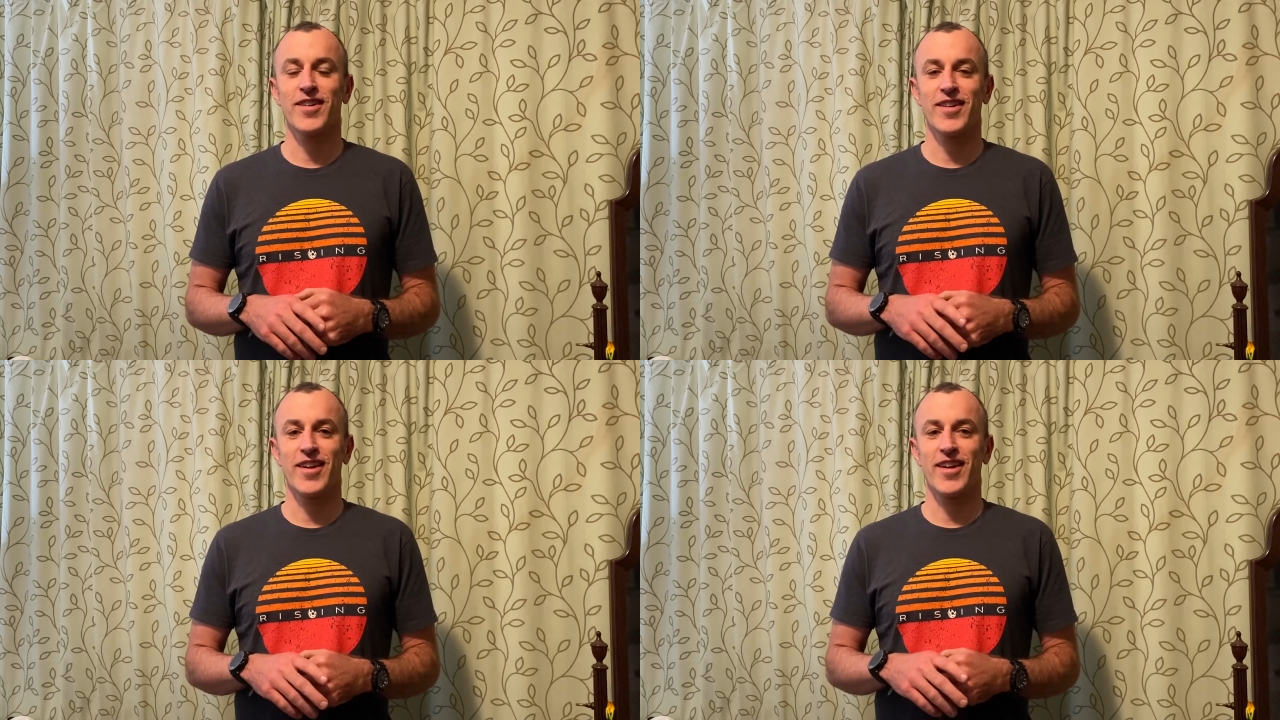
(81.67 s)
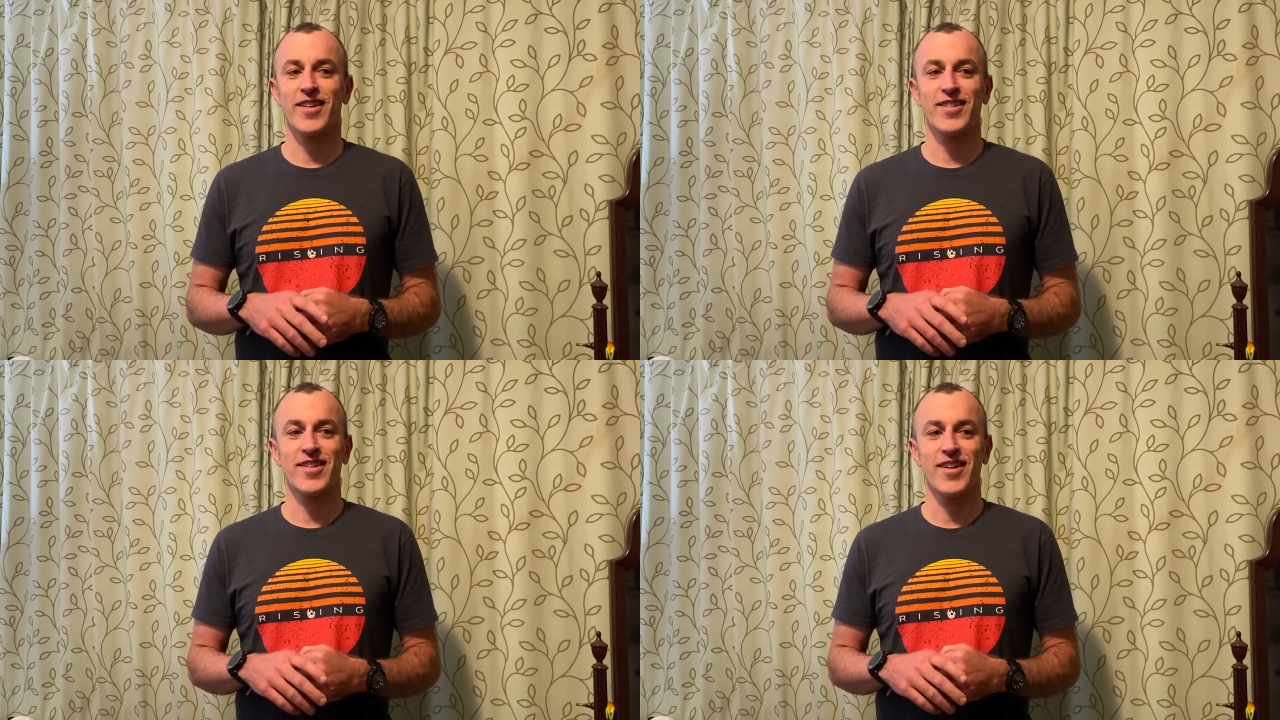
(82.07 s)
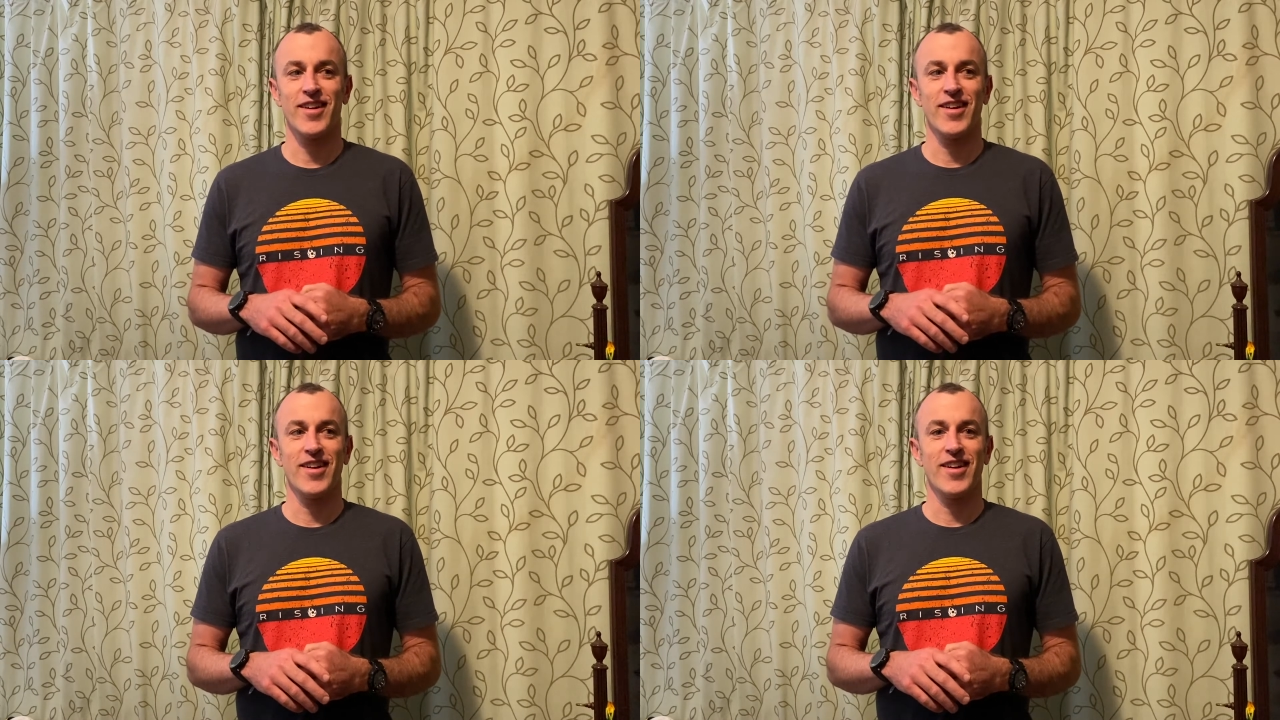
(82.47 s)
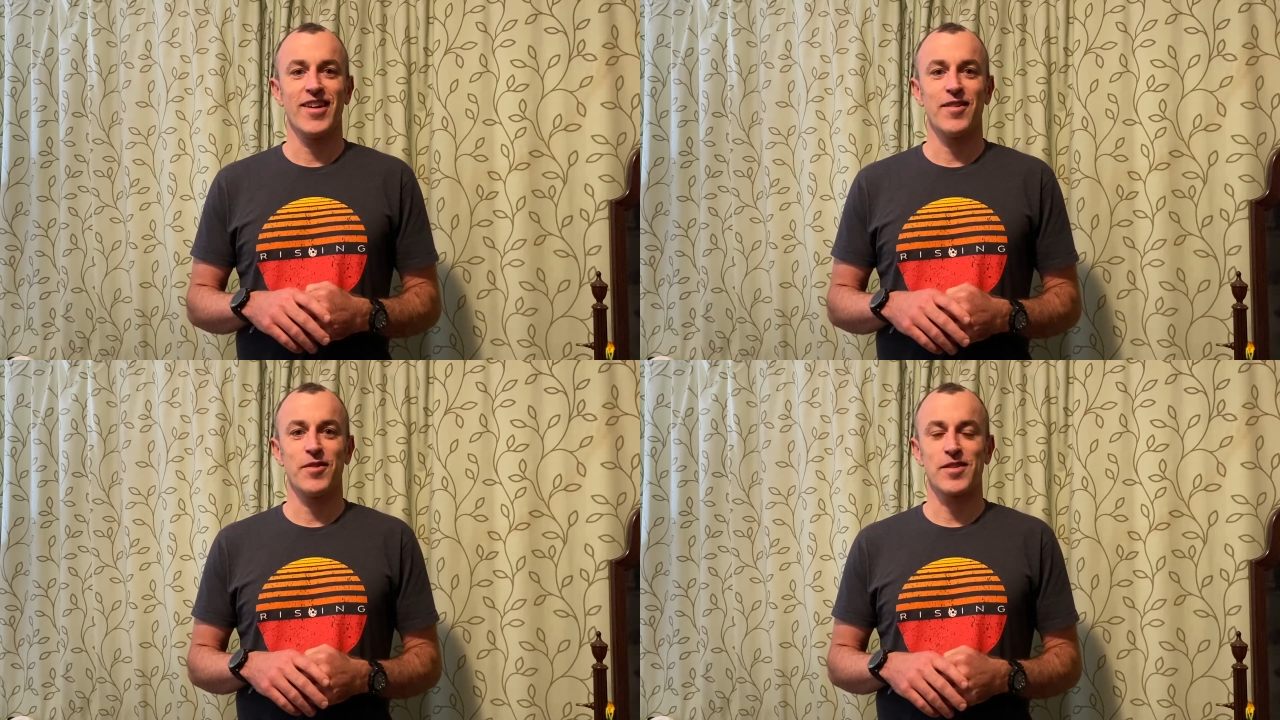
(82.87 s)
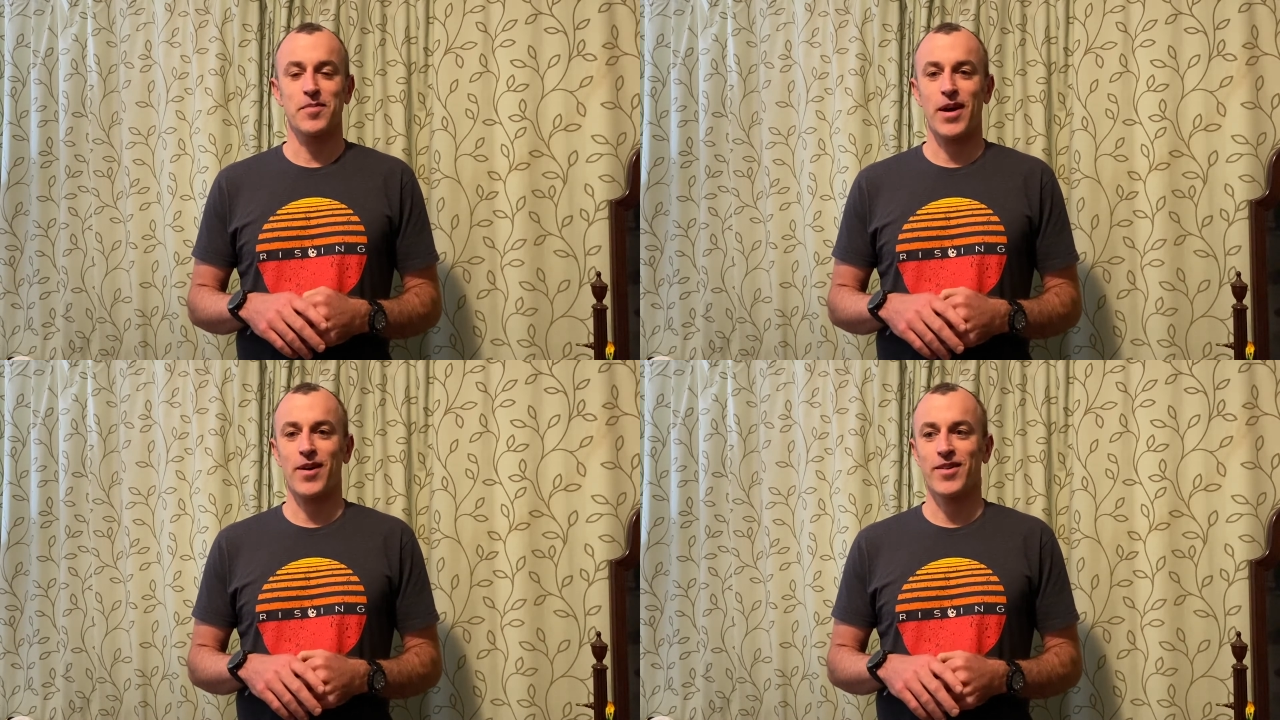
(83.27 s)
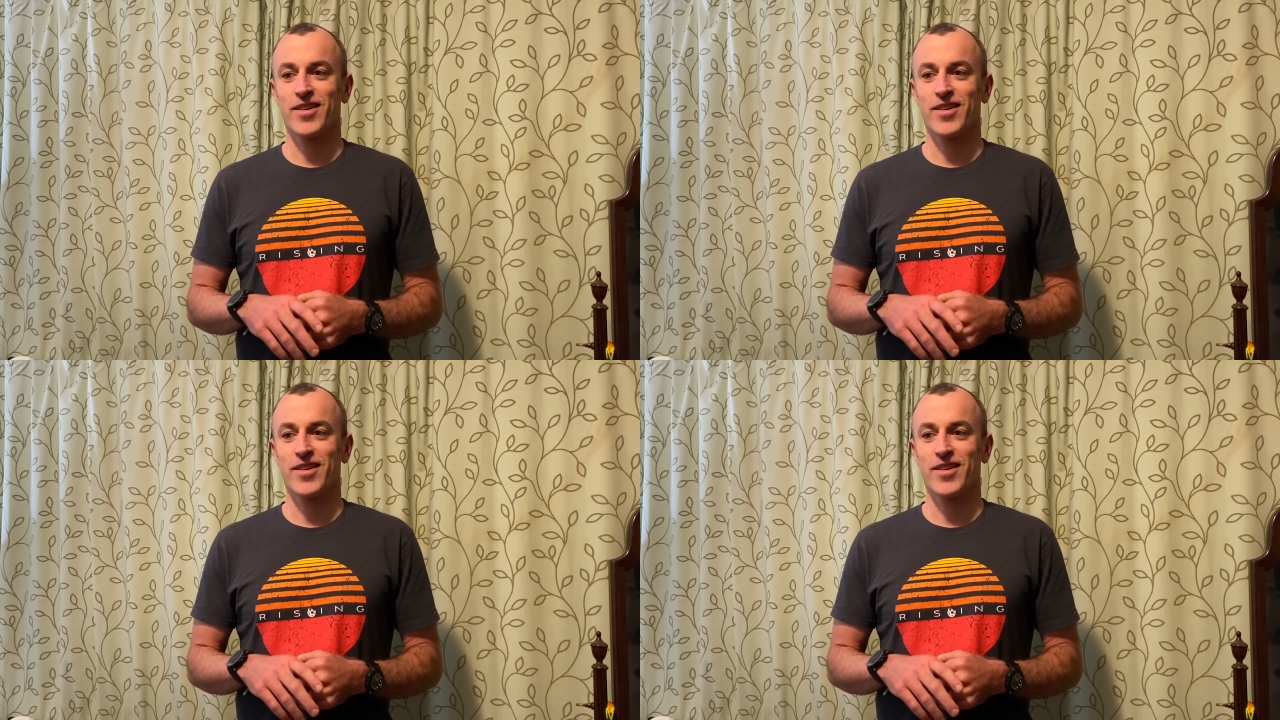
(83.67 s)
And it was about